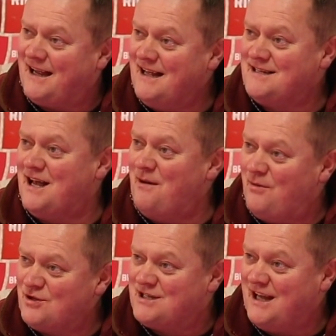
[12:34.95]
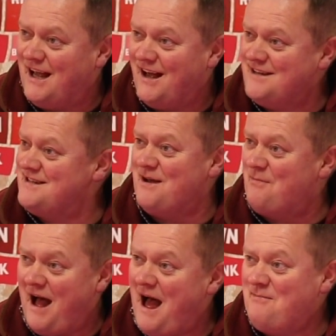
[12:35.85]
Is it a butty? Or is it a
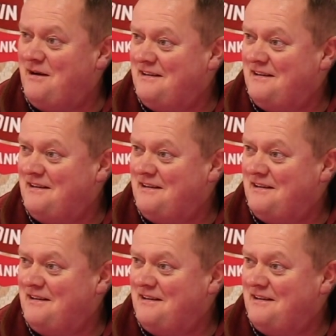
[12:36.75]
balm?